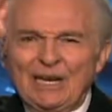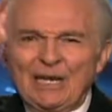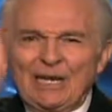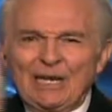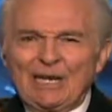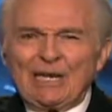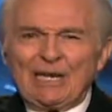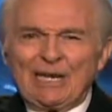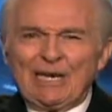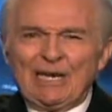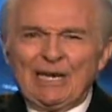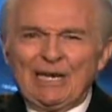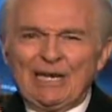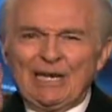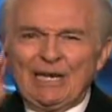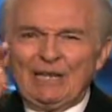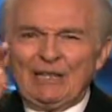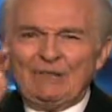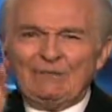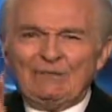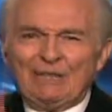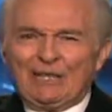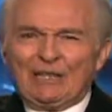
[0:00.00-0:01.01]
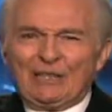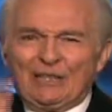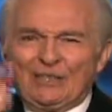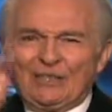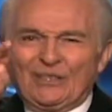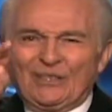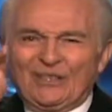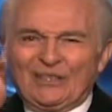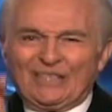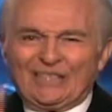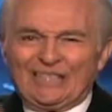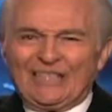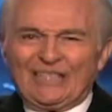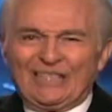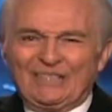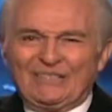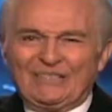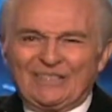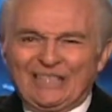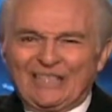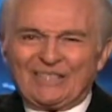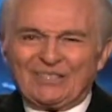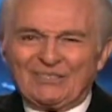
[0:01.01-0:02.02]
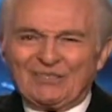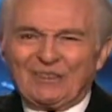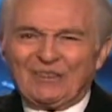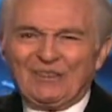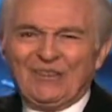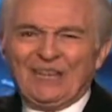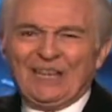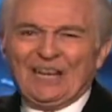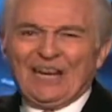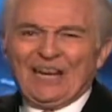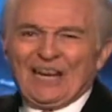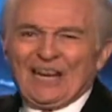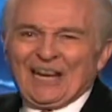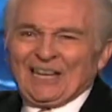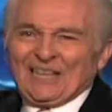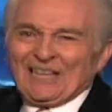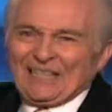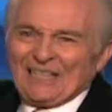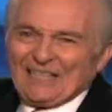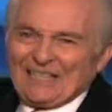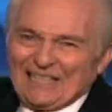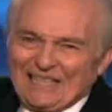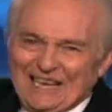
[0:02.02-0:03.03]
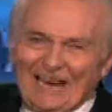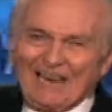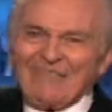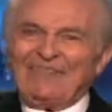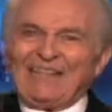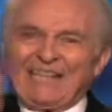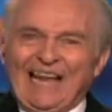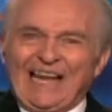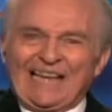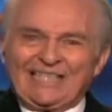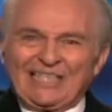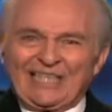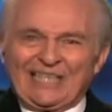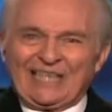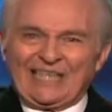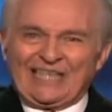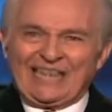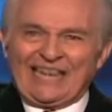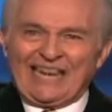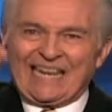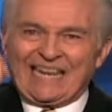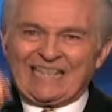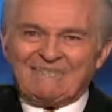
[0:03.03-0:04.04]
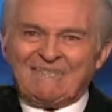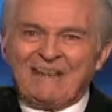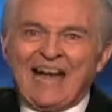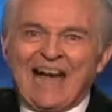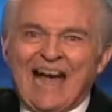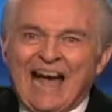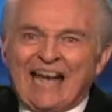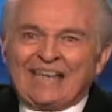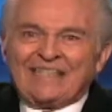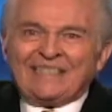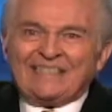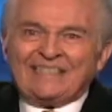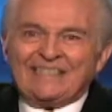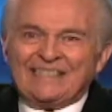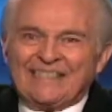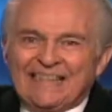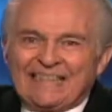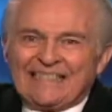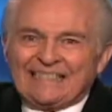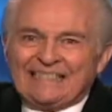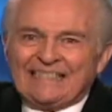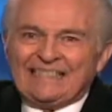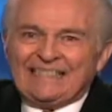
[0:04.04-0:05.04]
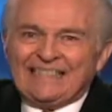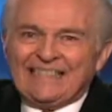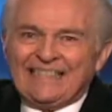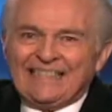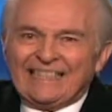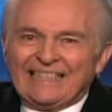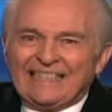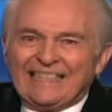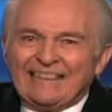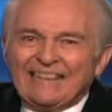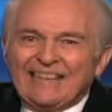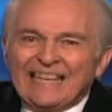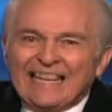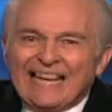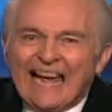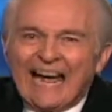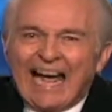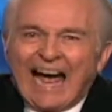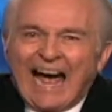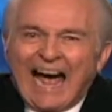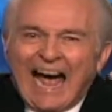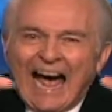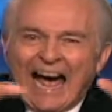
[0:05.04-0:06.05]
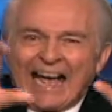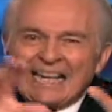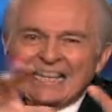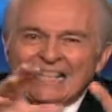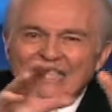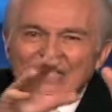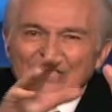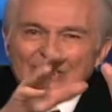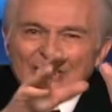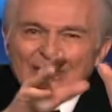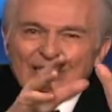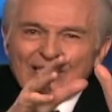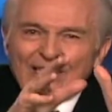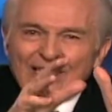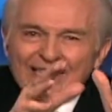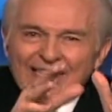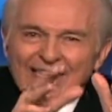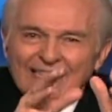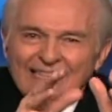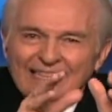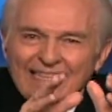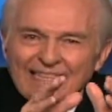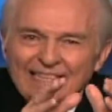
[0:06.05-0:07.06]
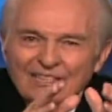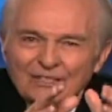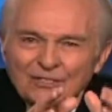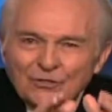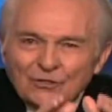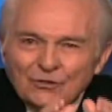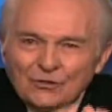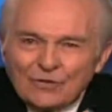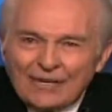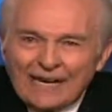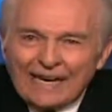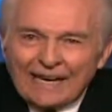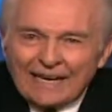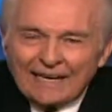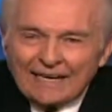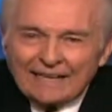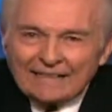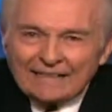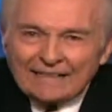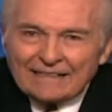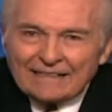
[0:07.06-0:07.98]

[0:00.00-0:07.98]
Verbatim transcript: I will give Israel an everlasting name. And then as Judea,